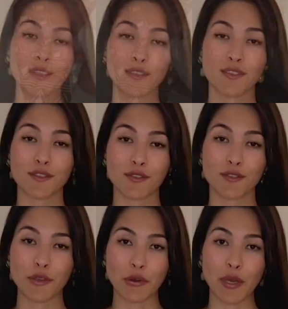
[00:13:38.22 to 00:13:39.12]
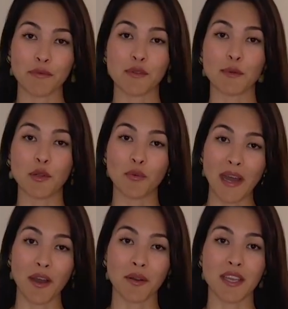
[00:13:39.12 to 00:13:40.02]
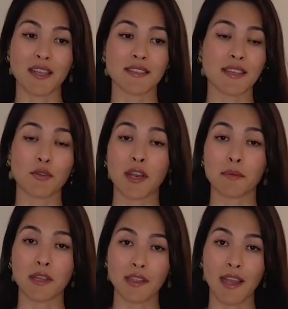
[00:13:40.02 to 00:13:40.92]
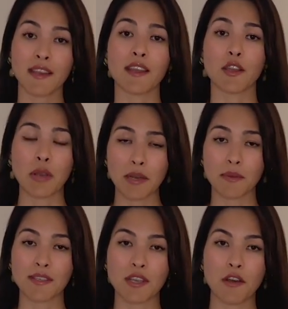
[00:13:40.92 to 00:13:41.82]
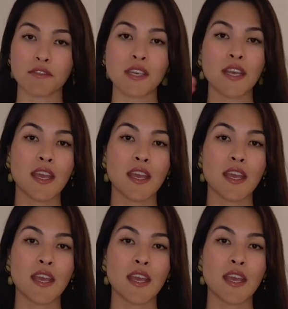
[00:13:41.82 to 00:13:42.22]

is so comfortable. Wow, it is incredibly light, incredibly soft.